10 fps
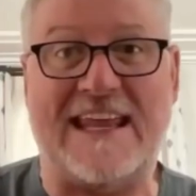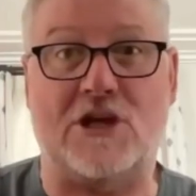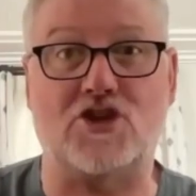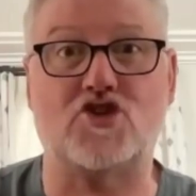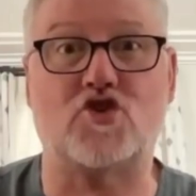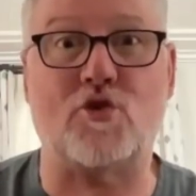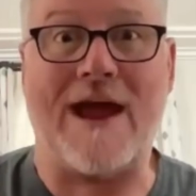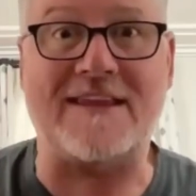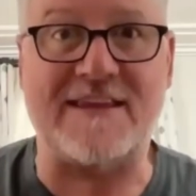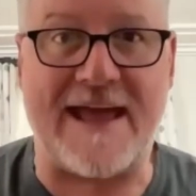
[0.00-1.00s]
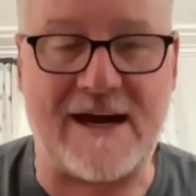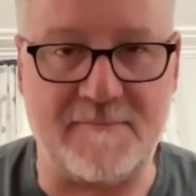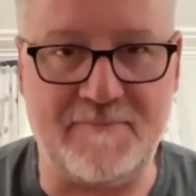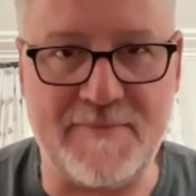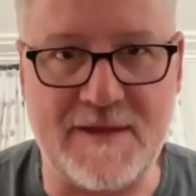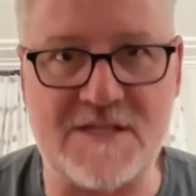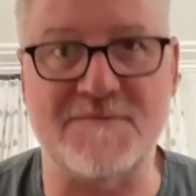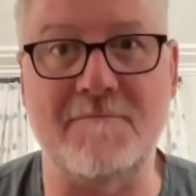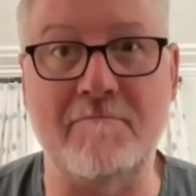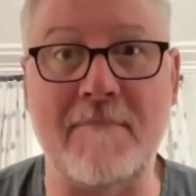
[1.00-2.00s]
extract out as
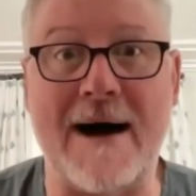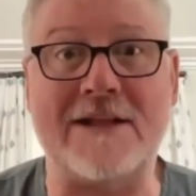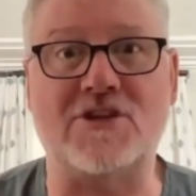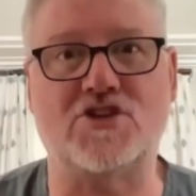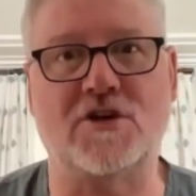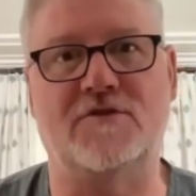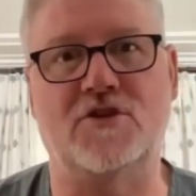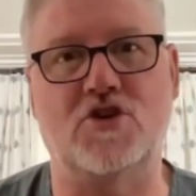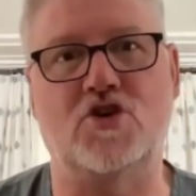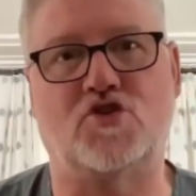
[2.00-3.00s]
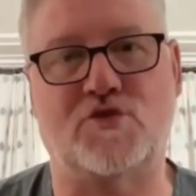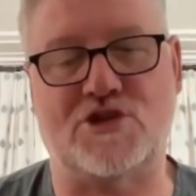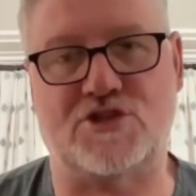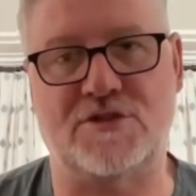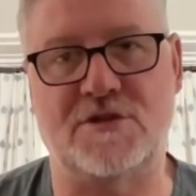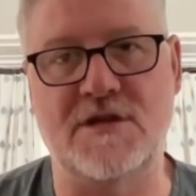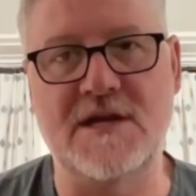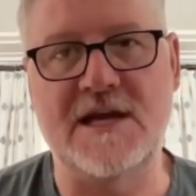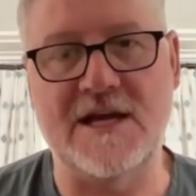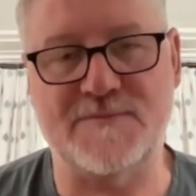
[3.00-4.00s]
much of the nutrition
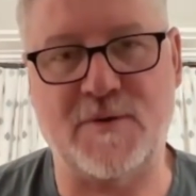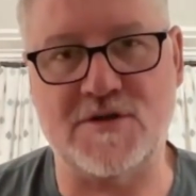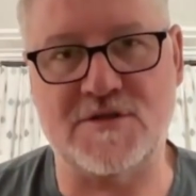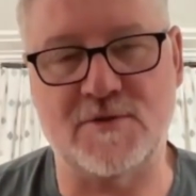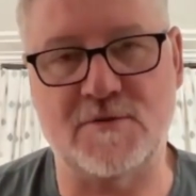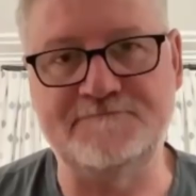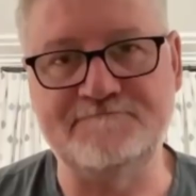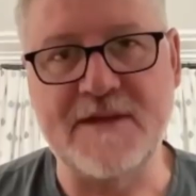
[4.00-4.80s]
as possible.